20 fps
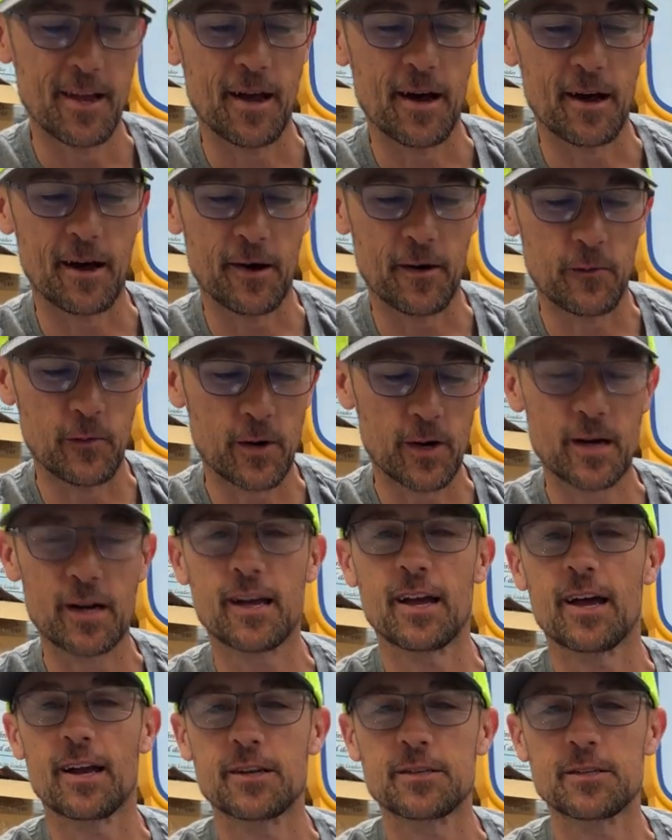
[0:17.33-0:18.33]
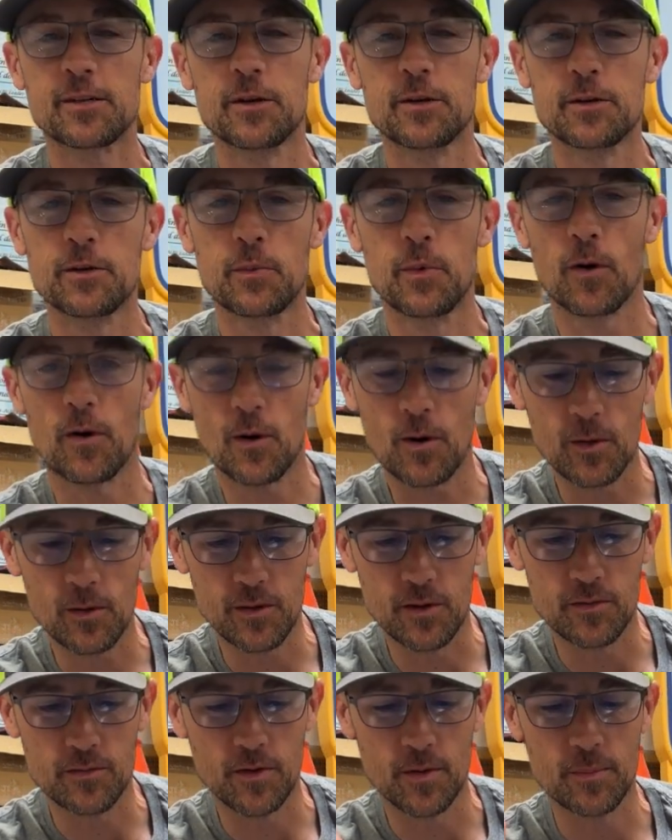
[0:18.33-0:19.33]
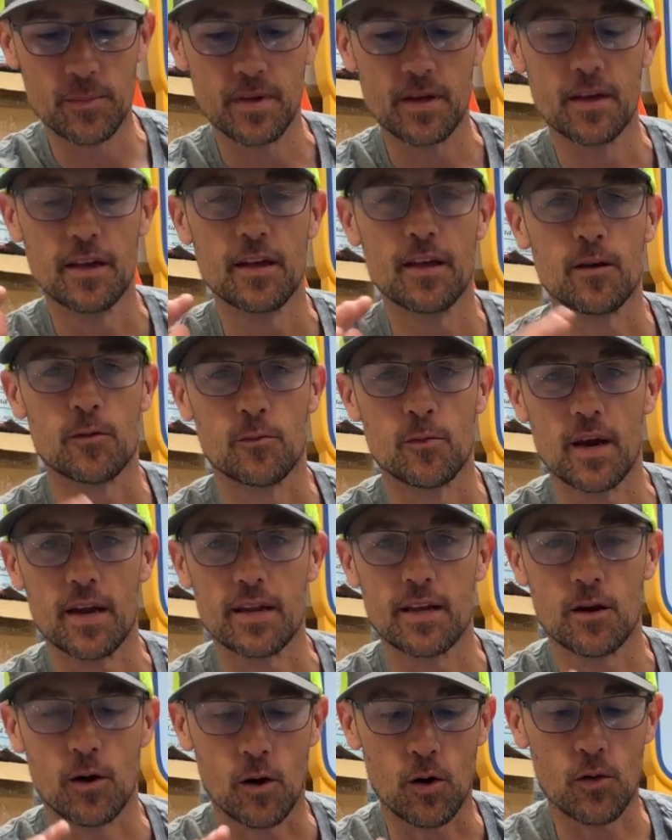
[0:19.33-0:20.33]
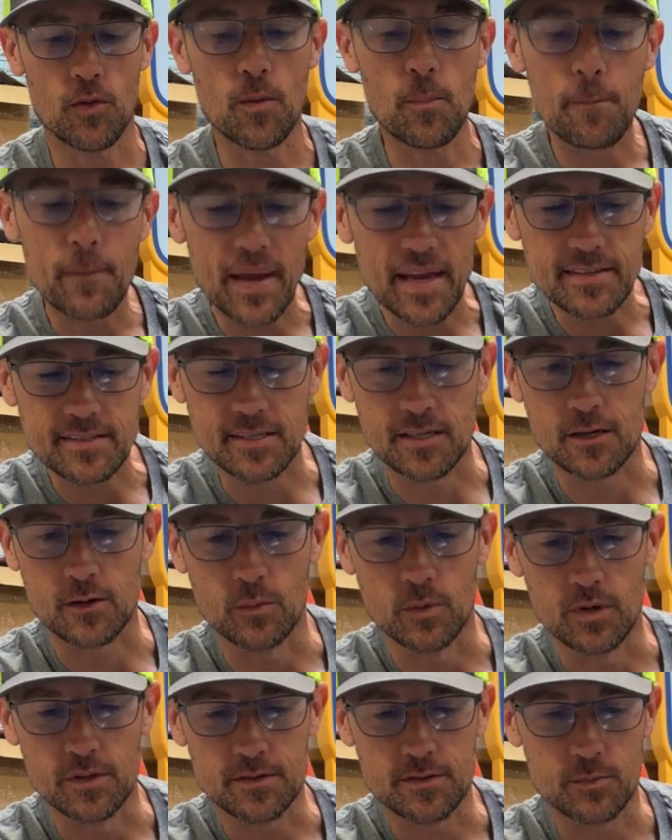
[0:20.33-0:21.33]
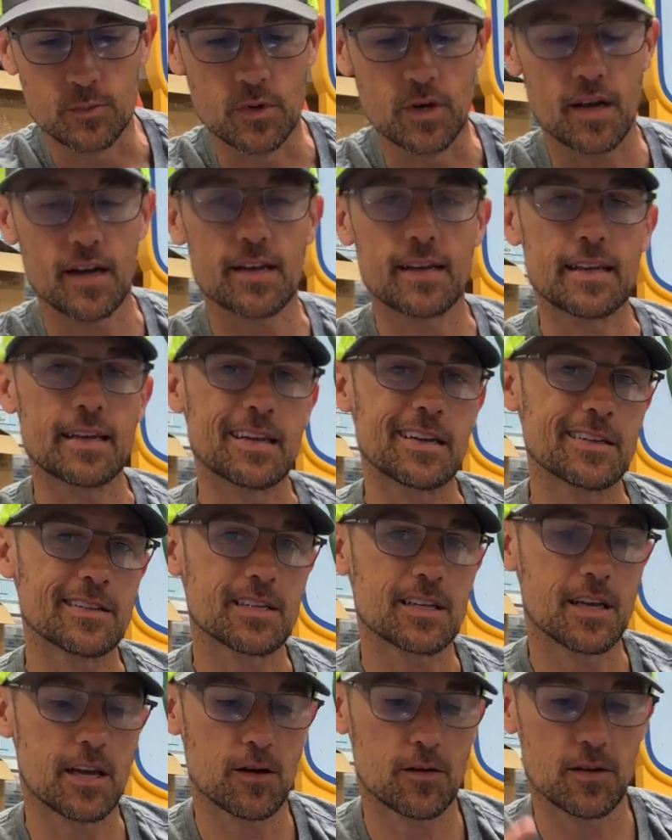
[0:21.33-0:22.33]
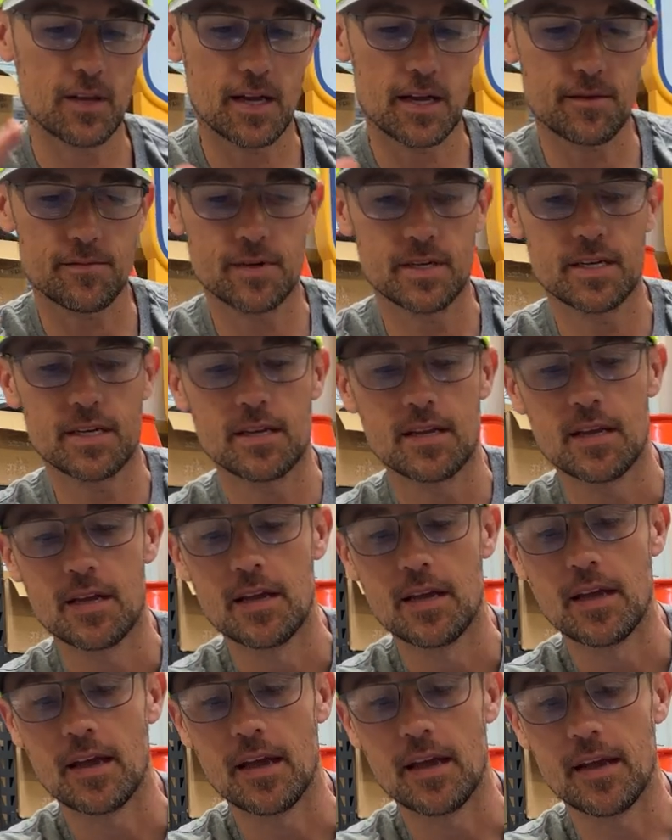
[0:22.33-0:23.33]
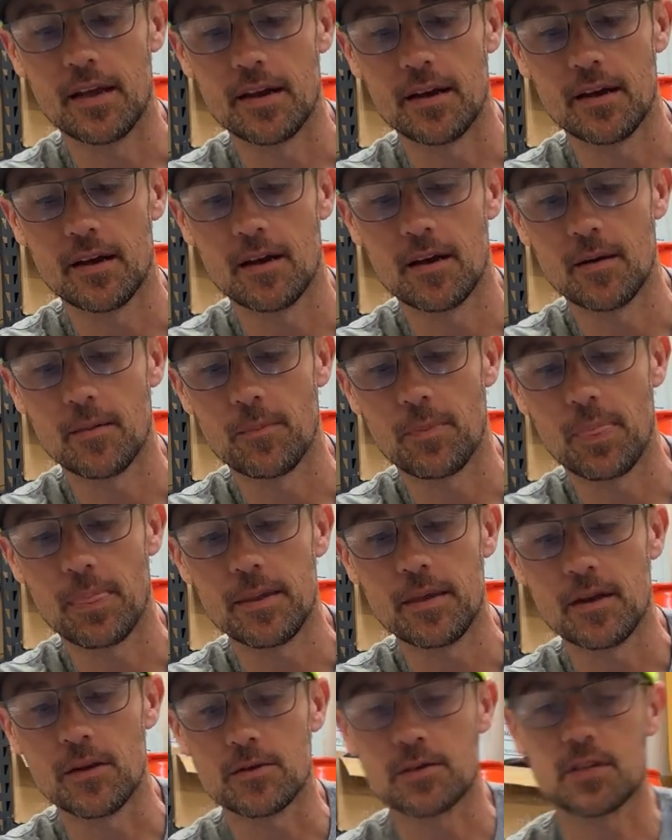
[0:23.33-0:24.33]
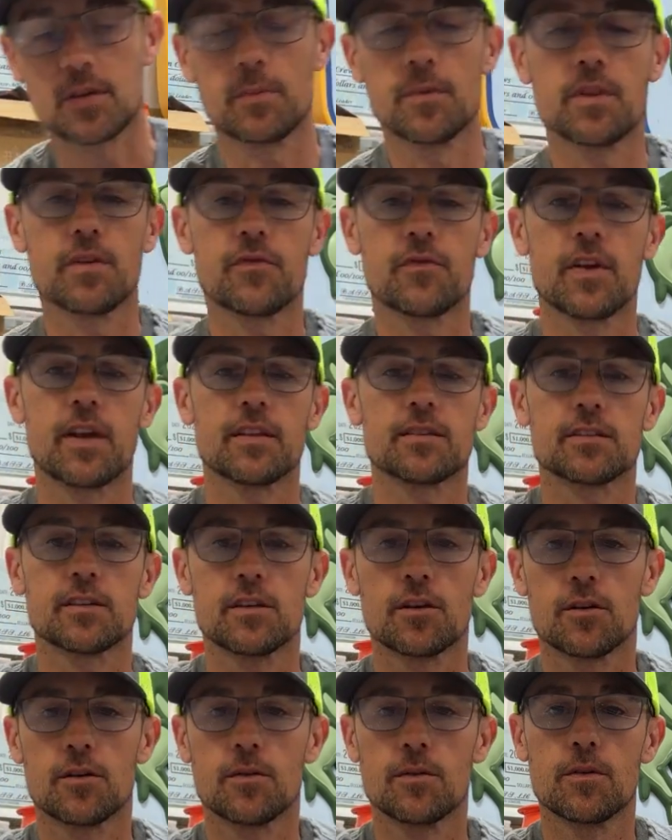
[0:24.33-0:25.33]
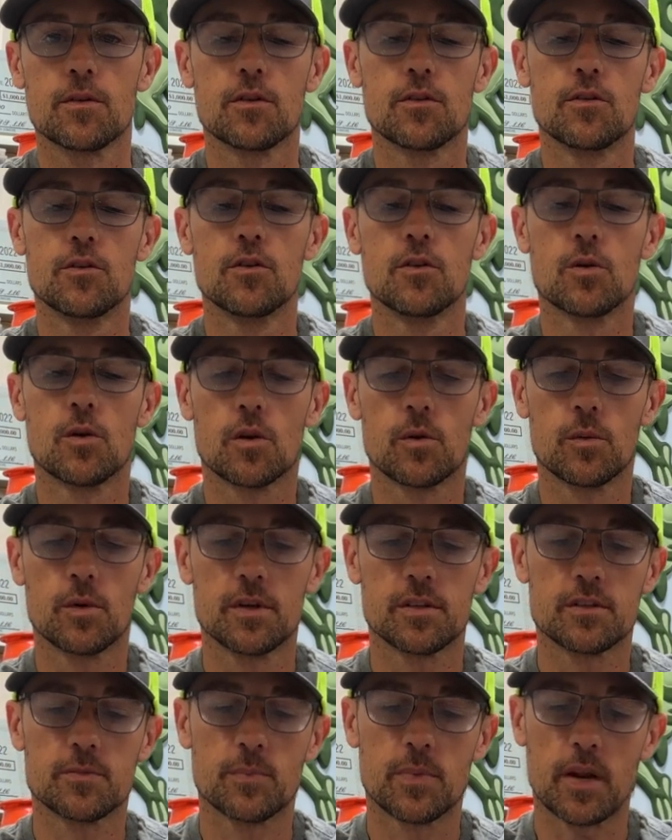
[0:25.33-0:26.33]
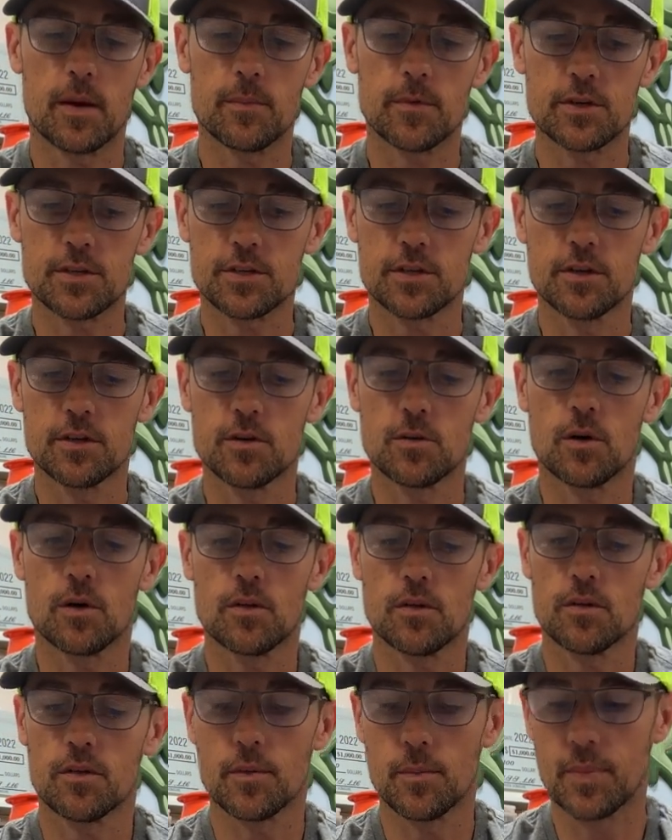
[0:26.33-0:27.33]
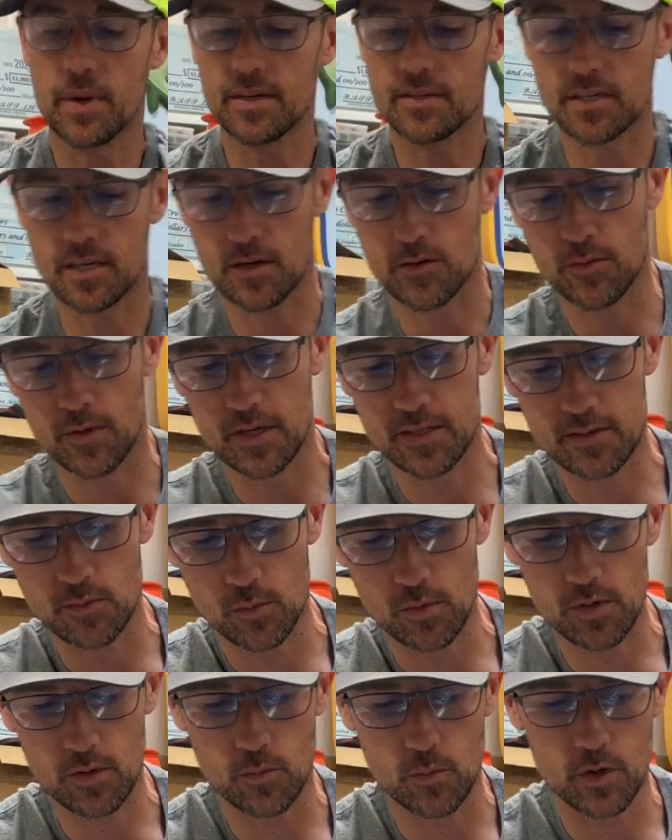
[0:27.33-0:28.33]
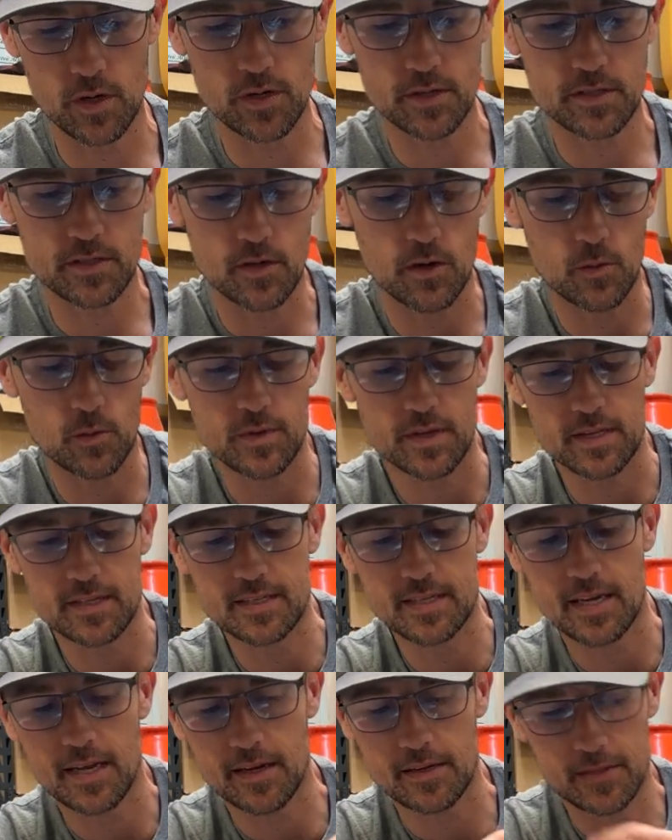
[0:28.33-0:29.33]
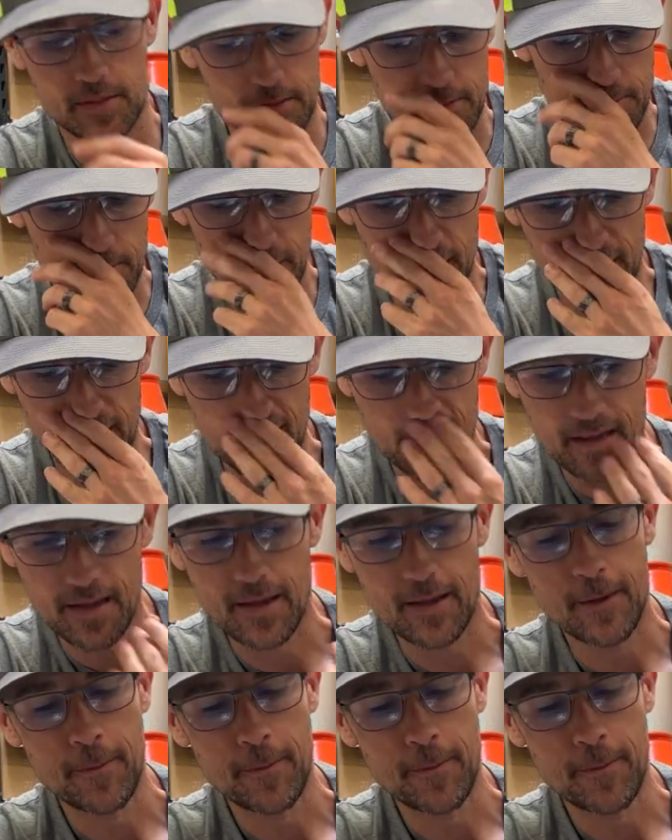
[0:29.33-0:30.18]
We're going to kind of show you all of them right here, all the basic ones. We're not going to get into Carolina rig and some of the fancier, newer ones, but I'm going to show you all of the basic rigs. And we're going to start with the Texas rig.